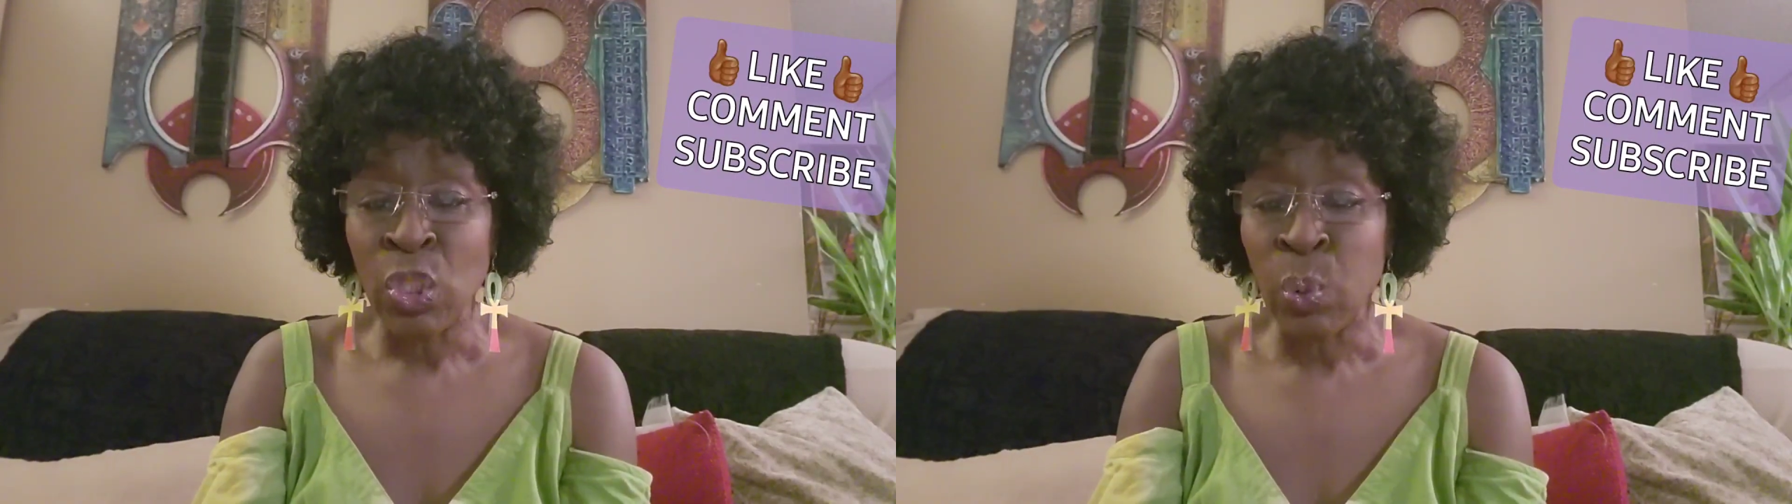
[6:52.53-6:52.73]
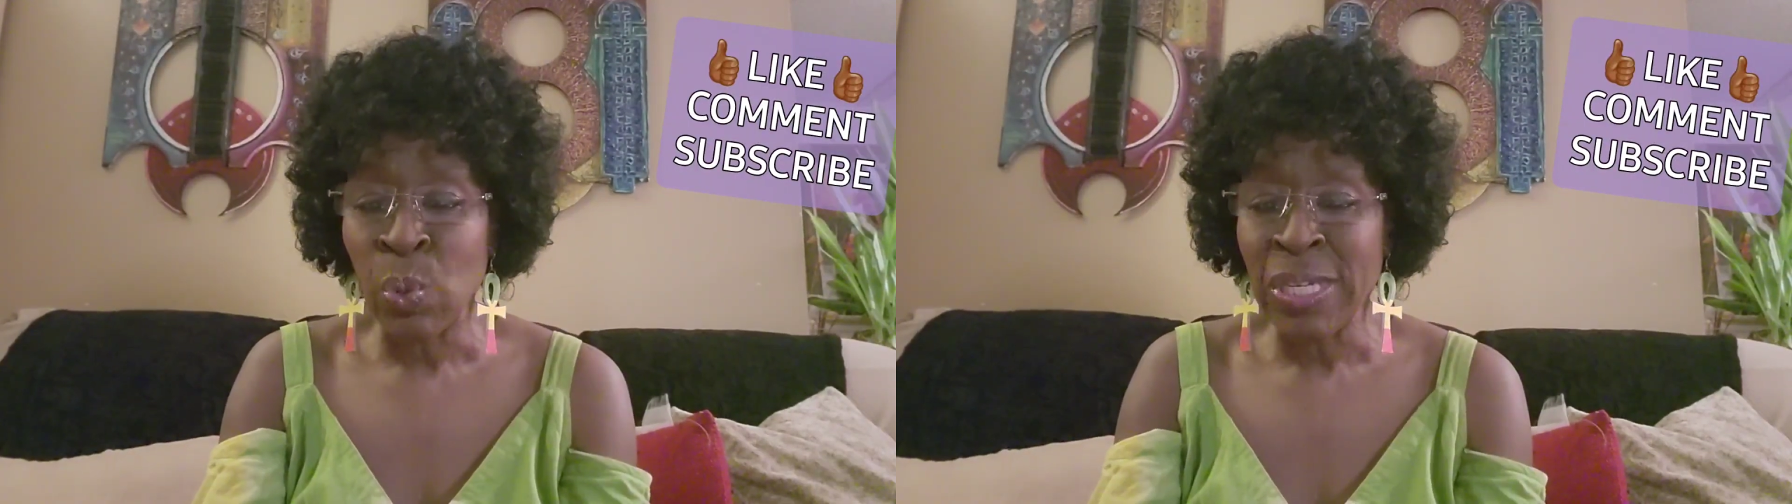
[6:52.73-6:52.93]

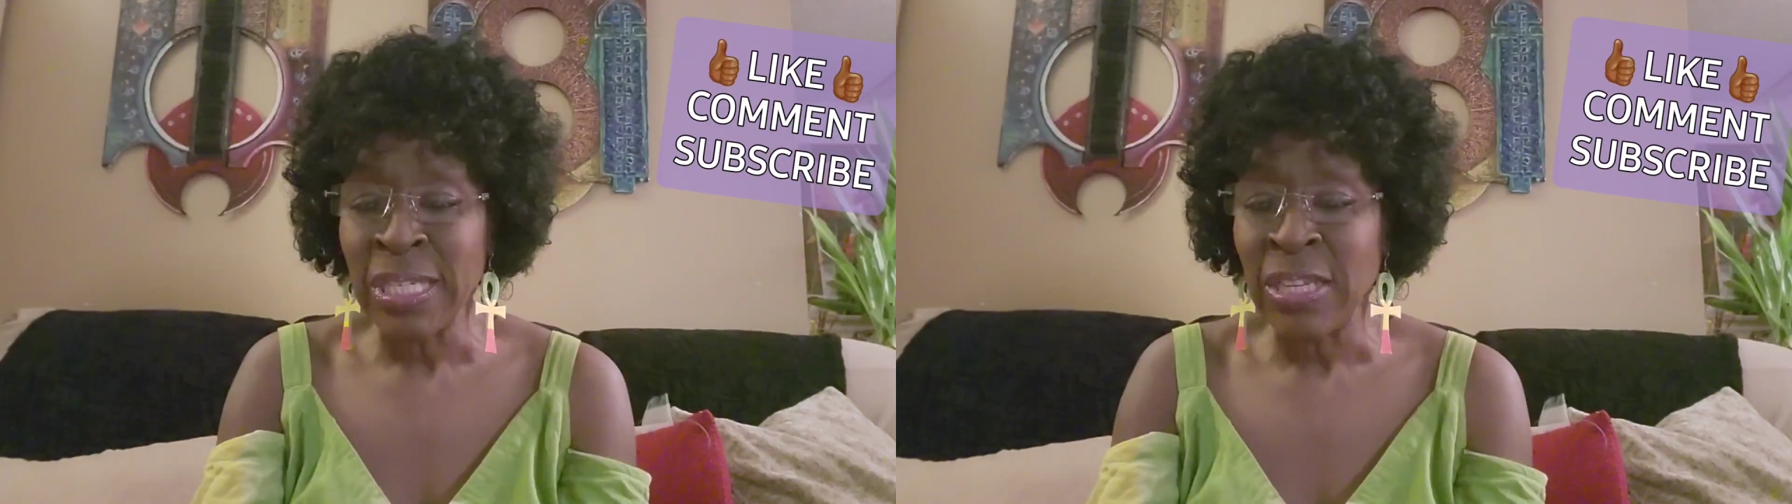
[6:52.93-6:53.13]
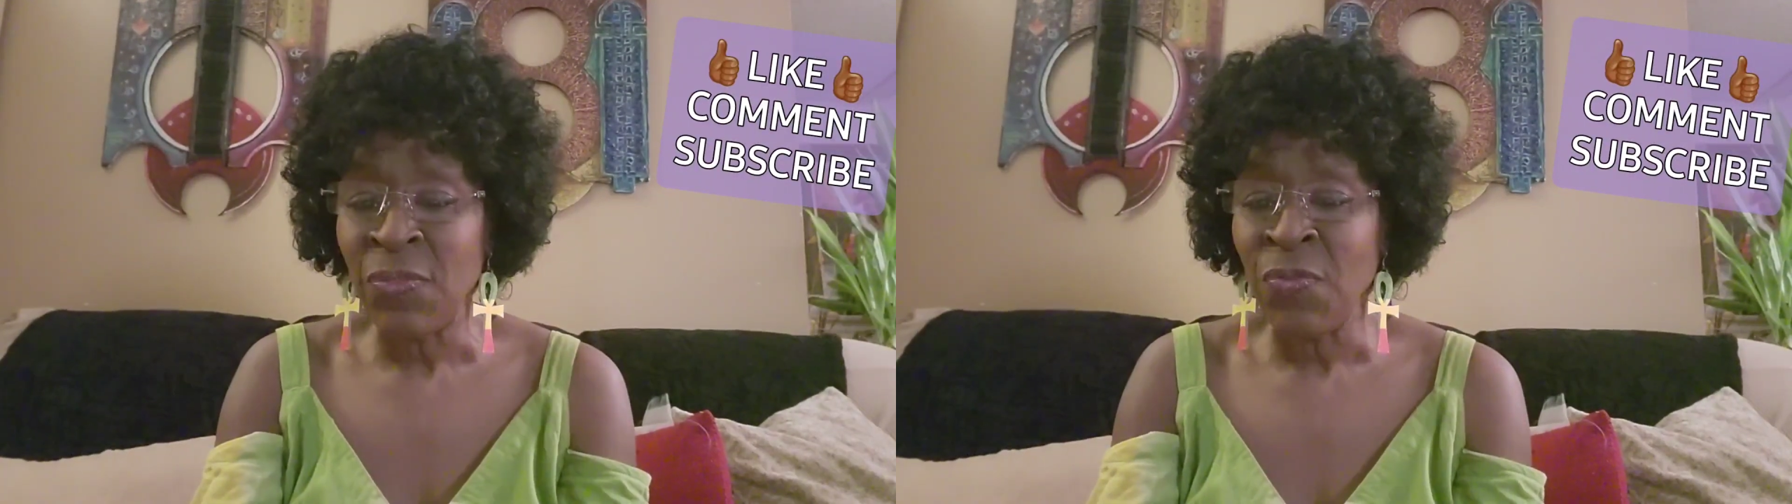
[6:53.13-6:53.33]

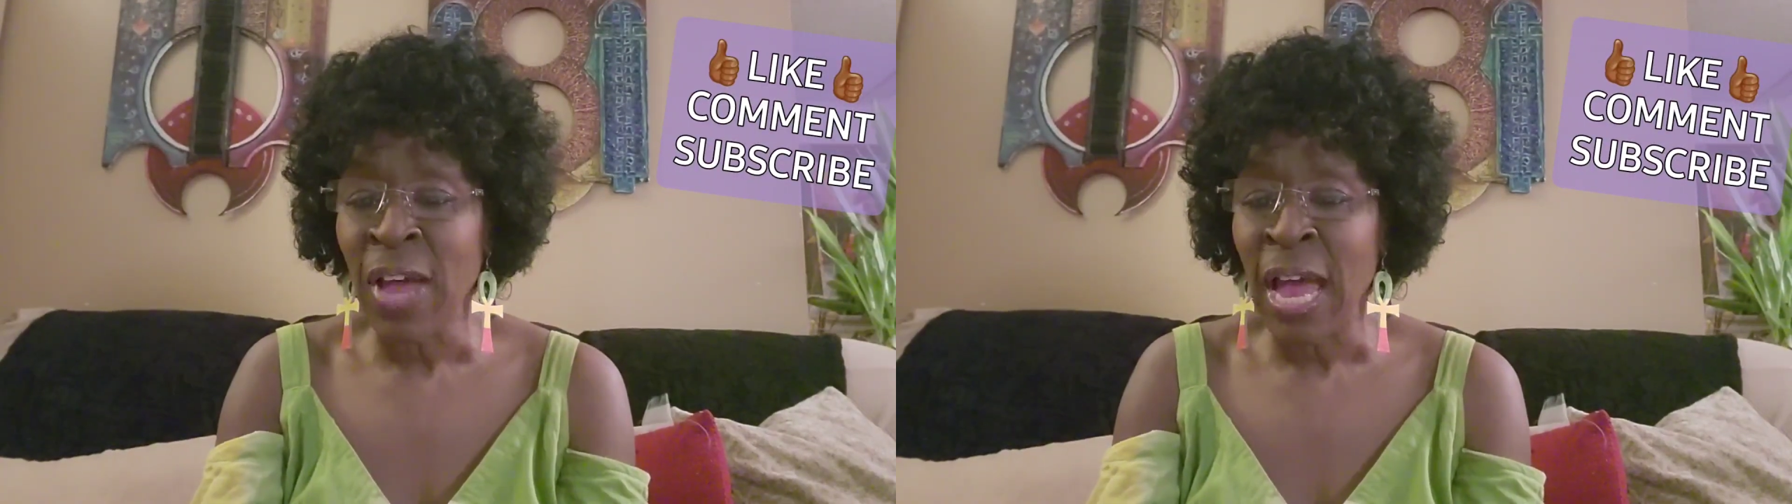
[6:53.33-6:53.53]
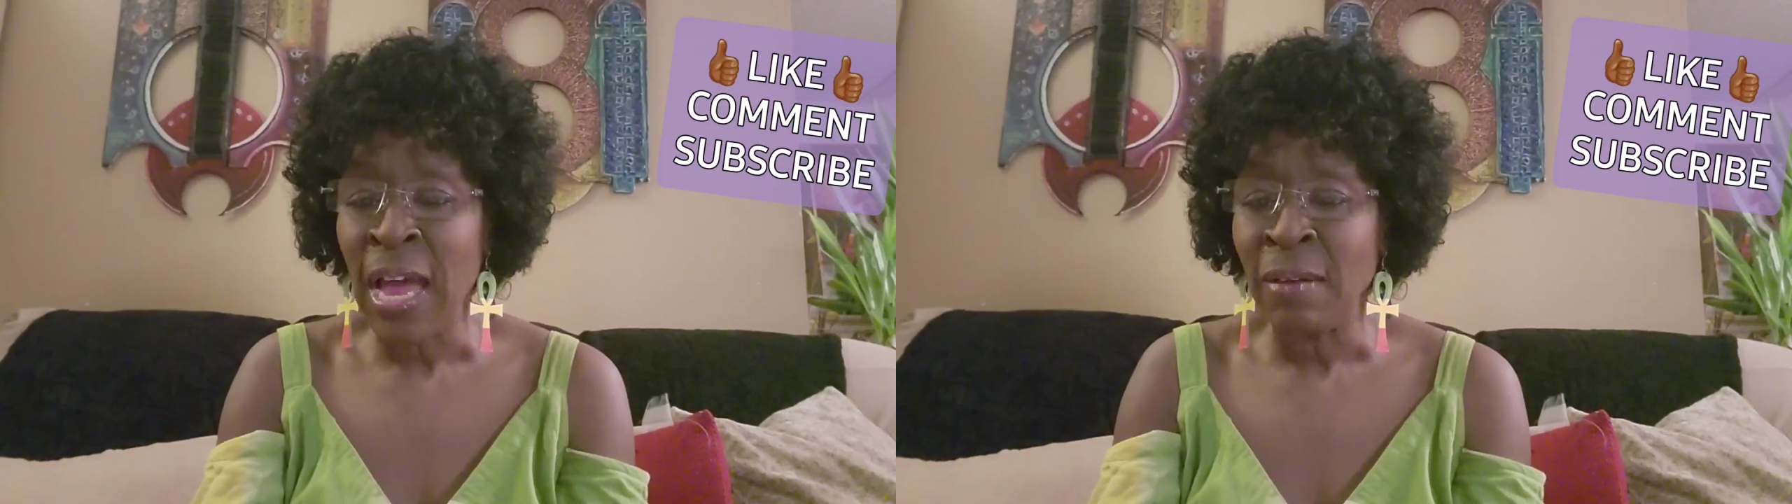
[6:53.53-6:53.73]

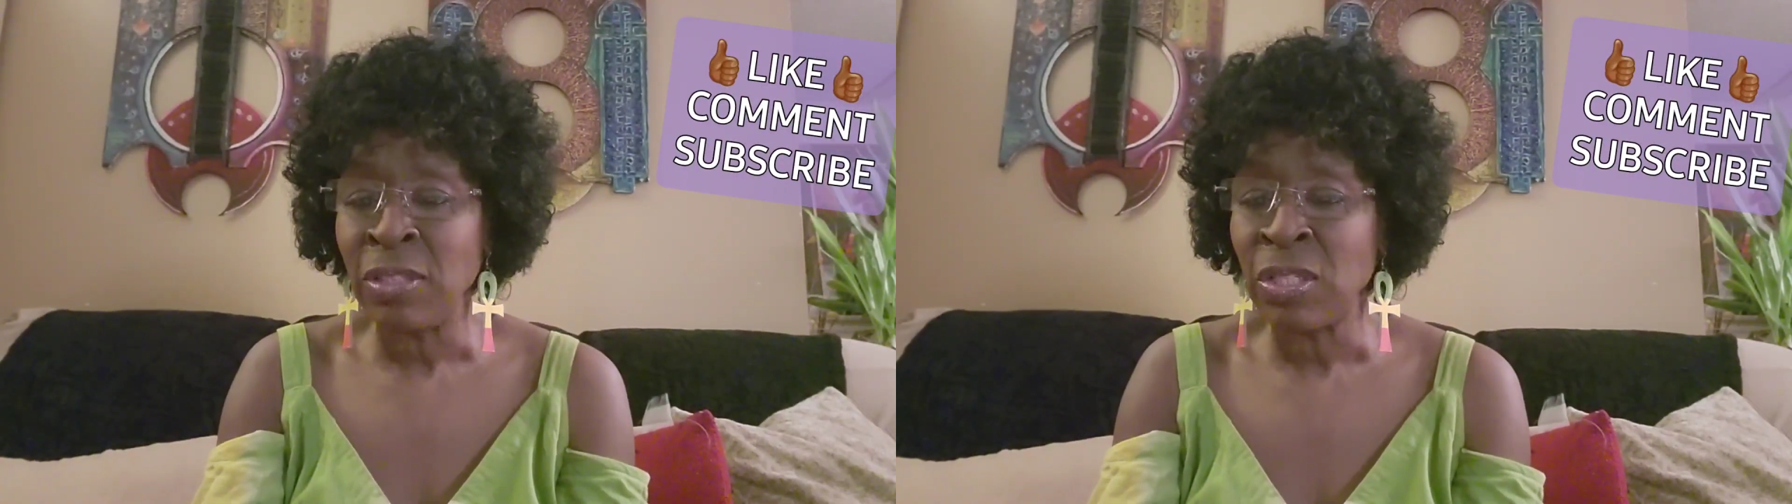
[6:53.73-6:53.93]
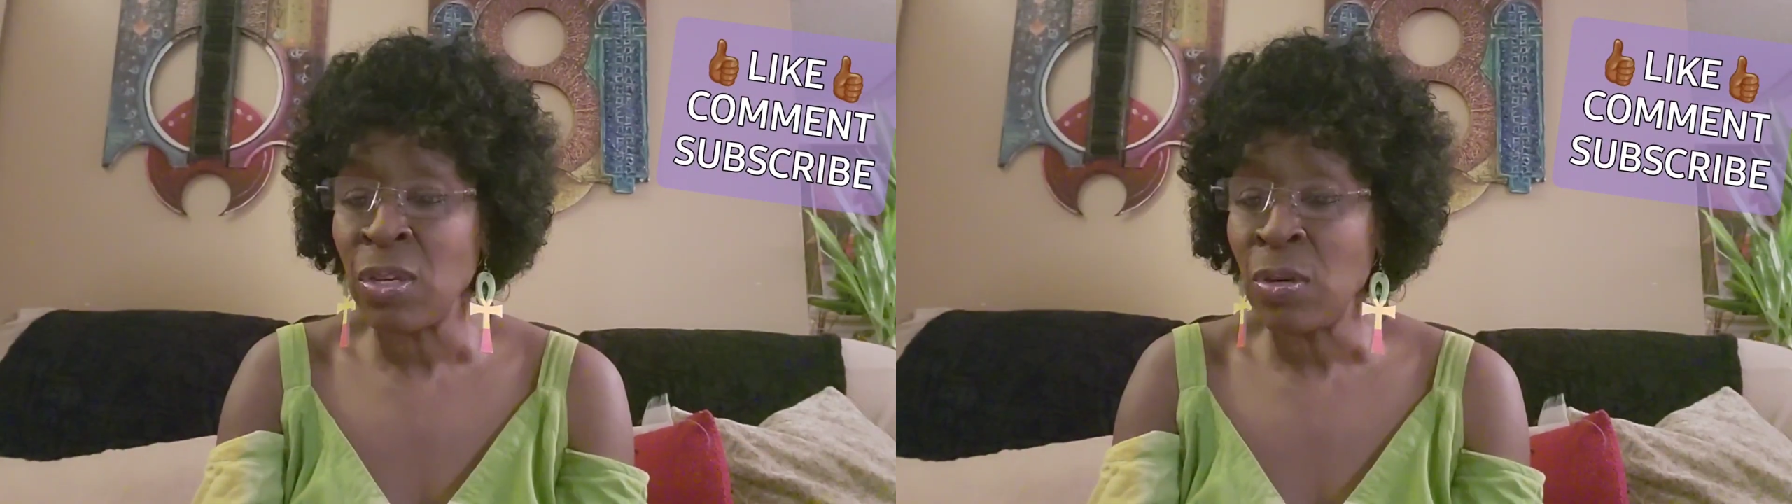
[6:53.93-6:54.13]
25
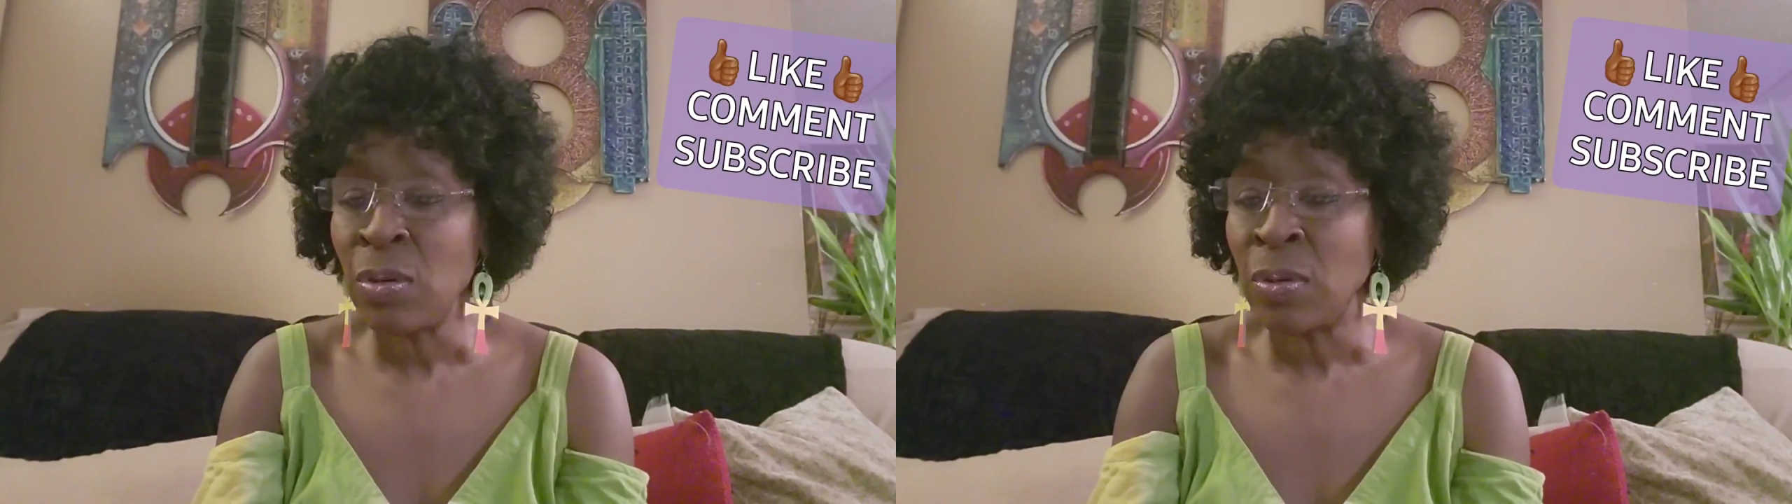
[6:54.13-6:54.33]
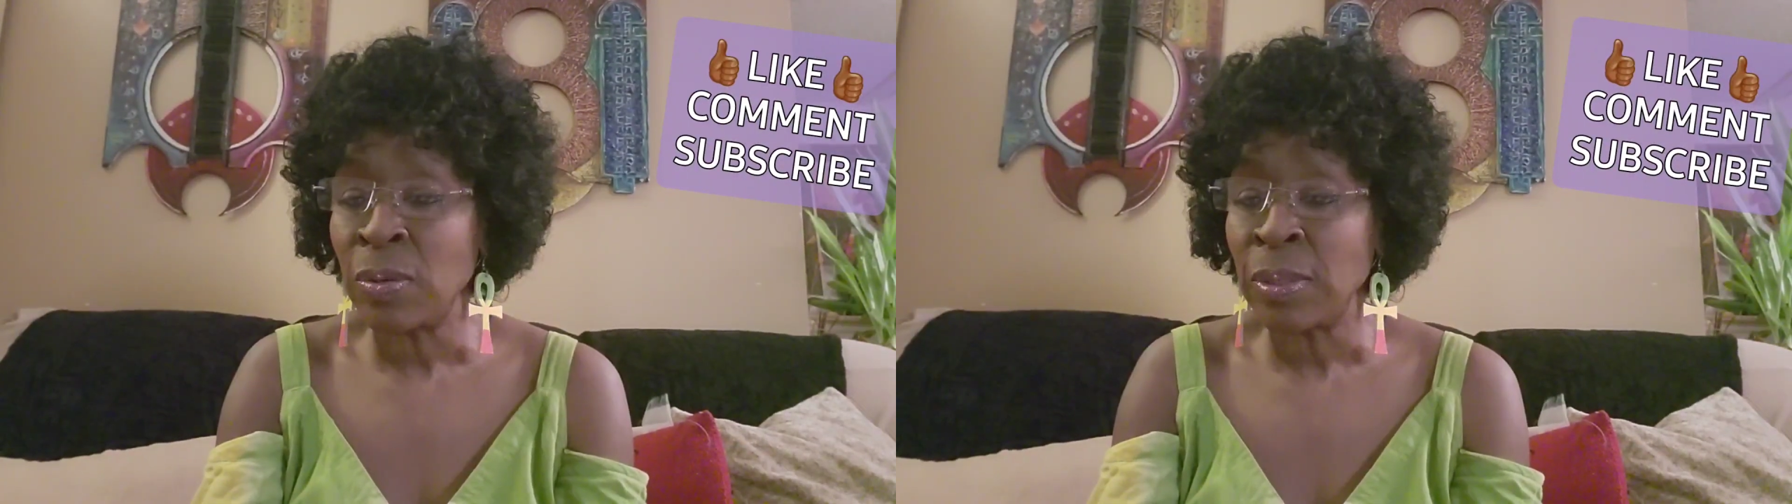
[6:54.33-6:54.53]

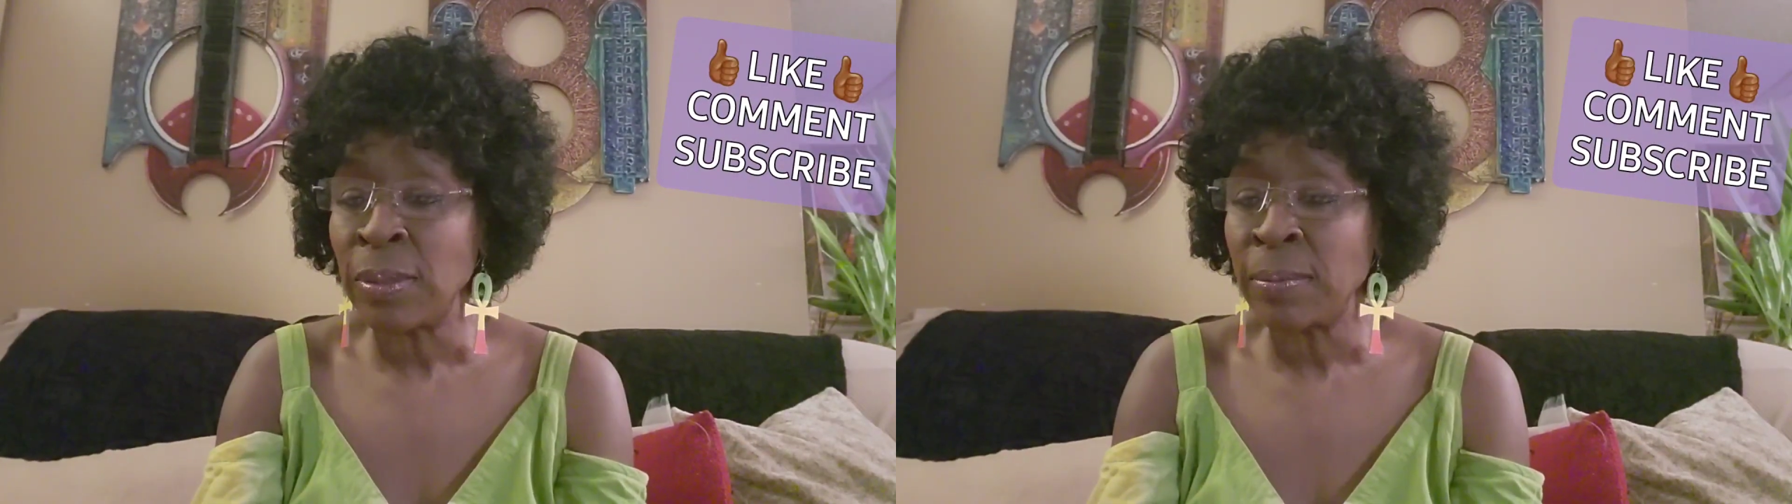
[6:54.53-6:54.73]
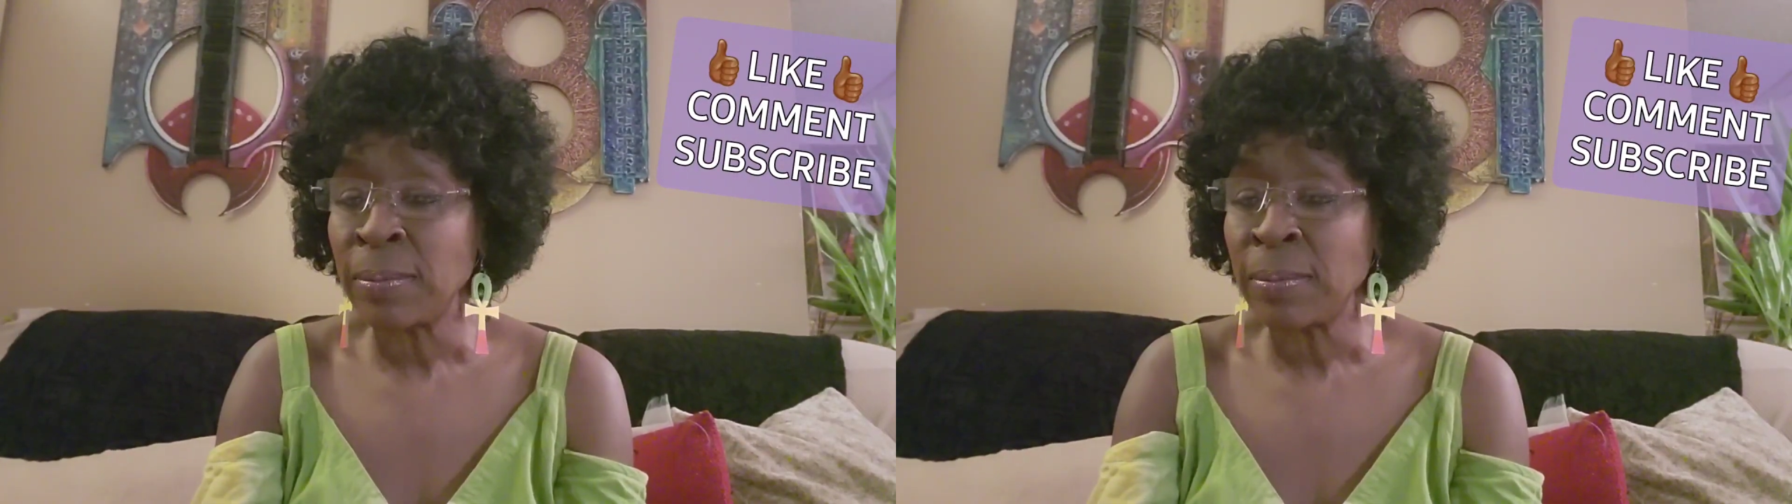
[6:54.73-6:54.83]
songs.